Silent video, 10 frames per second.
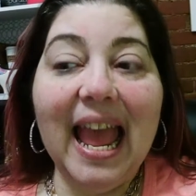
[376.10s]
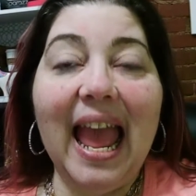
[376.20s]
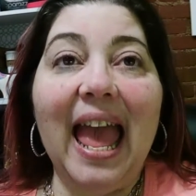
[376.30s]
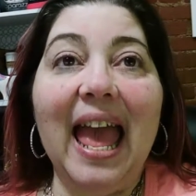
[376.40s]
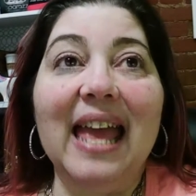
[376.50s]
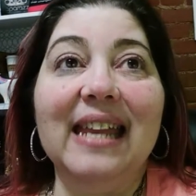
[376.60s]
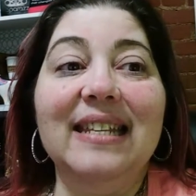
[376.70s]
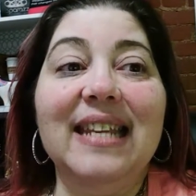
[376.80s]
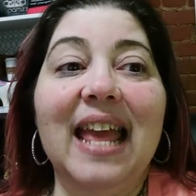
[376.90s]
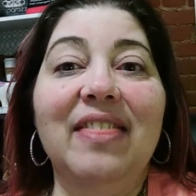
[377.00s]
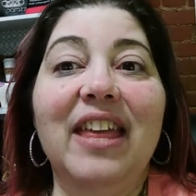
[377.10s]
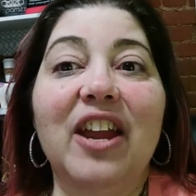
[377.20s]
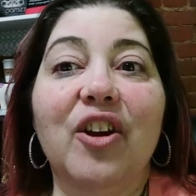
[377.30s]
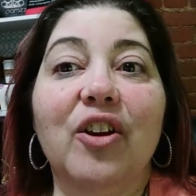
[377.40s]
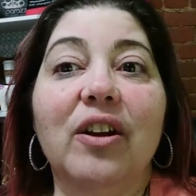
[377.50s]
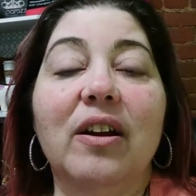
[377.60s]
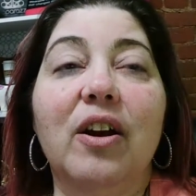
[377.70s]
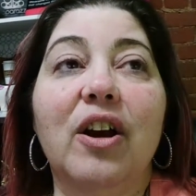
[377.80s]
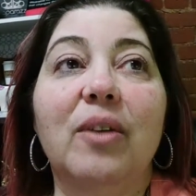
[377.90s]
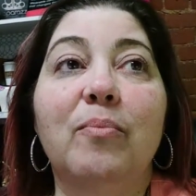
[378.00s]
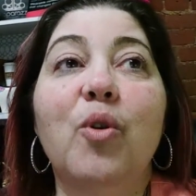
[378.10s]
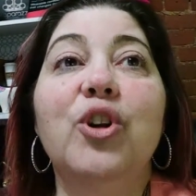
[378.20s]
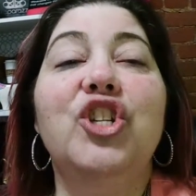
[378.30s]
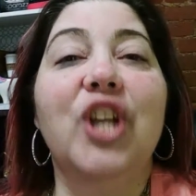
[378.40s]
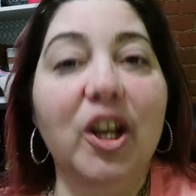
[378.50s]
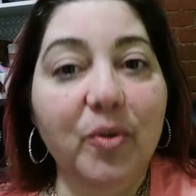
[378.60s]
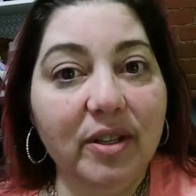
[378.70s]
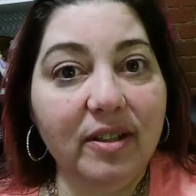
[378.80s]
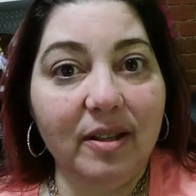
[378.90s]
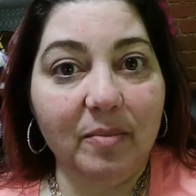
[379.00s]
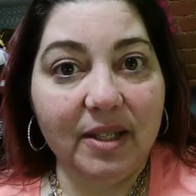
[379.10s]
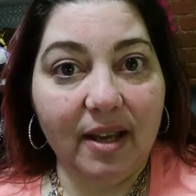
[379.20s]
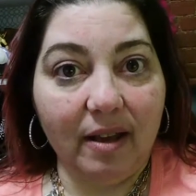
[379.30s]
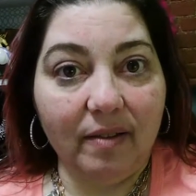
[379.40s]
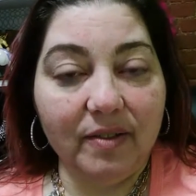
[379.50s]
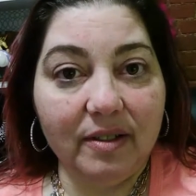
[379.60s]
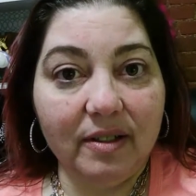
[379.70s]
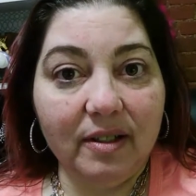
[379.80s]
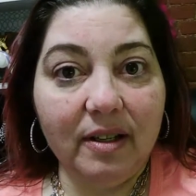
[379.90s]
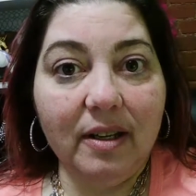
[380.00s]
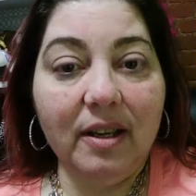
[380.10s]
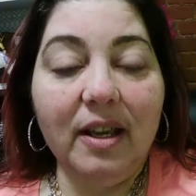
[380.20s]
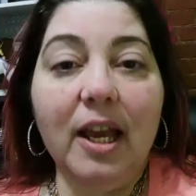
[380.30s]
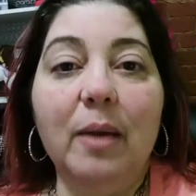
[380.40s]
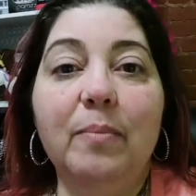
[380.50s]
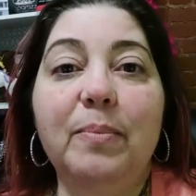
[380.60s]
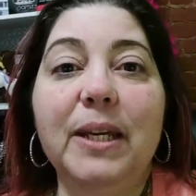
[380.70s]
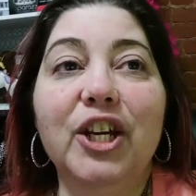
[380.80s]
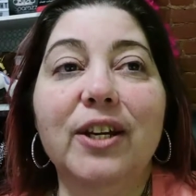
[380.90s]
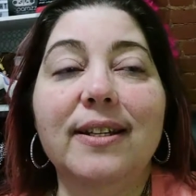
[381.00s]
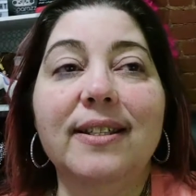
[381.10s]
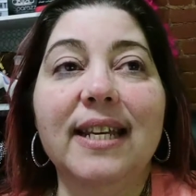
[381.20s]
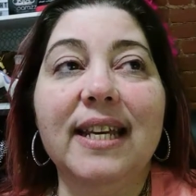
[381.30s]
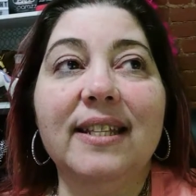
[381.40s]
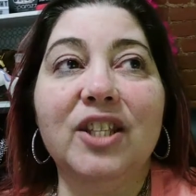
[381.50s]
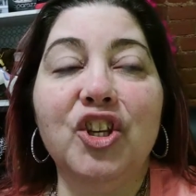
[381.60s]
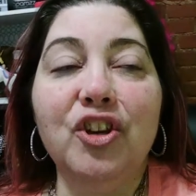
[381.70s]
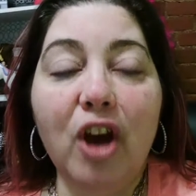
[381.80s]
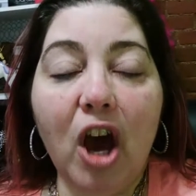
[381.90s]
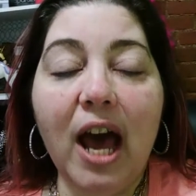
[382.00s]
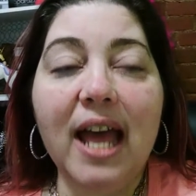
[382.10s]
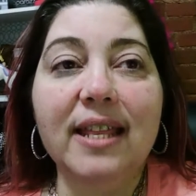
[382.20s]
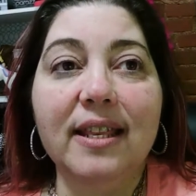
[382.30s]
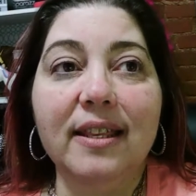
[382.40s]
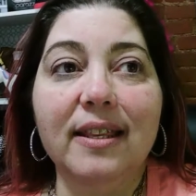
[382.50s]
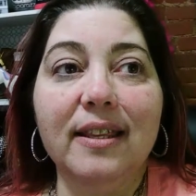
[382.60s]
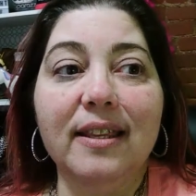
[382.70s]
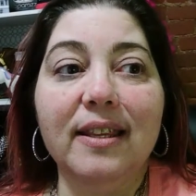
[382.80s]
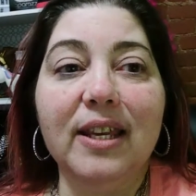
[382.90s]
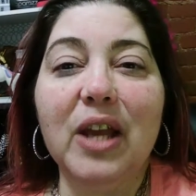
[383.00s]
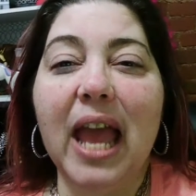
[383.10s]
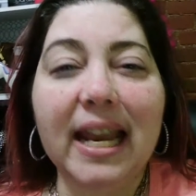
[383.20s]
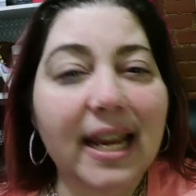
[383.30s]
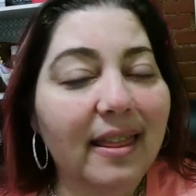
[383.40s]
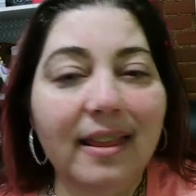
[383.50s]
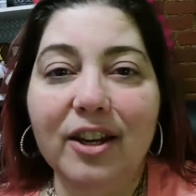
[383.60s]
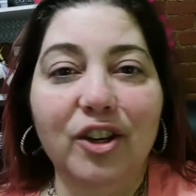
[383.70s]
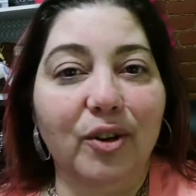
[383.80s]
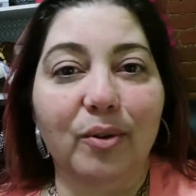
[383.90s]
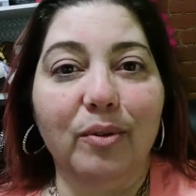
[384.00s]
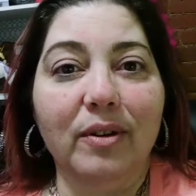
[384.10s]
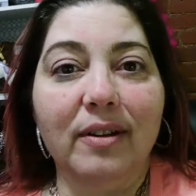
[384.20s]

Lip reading: and they're more generous to themselves, because it's not anything new.